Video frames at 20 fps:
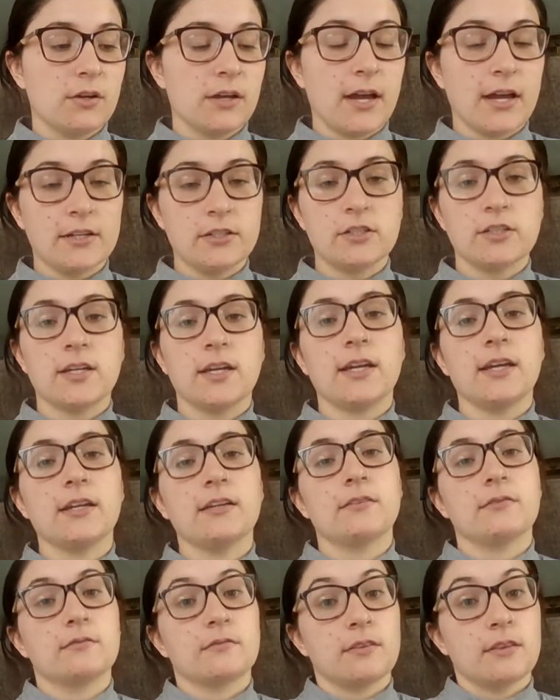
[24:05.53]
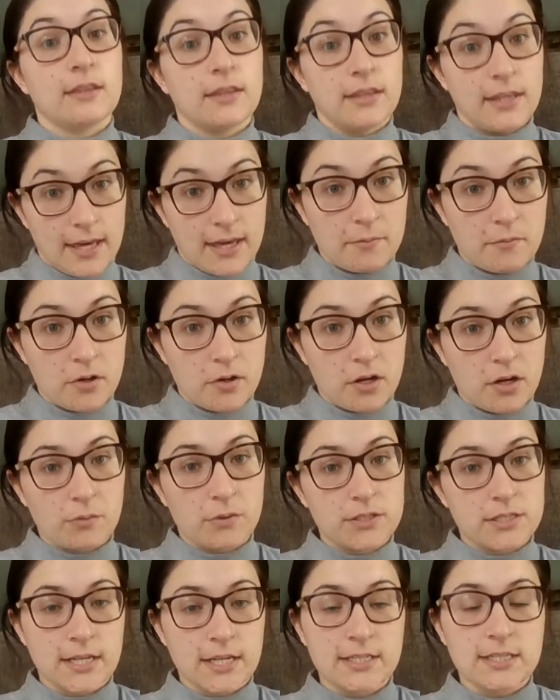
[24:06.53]
Educate them on
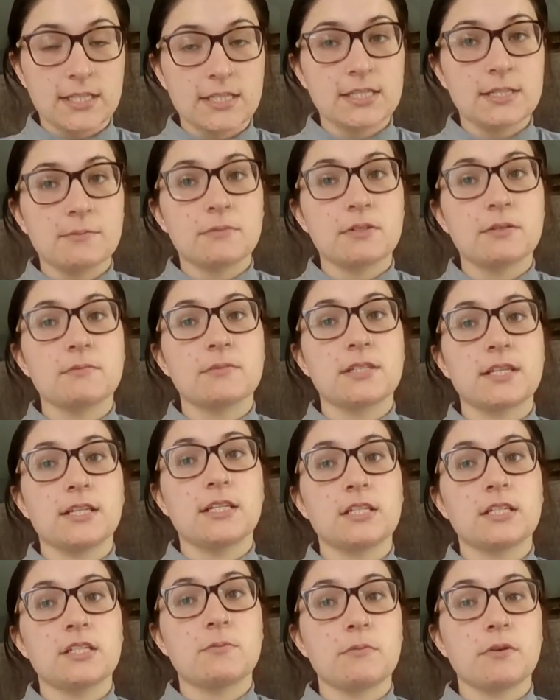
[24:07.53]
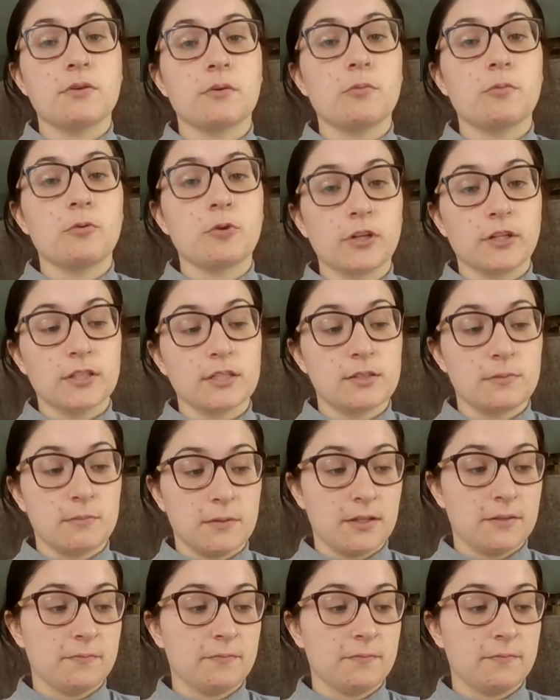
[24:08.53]
what signs and symptoms they need to be reporting to me.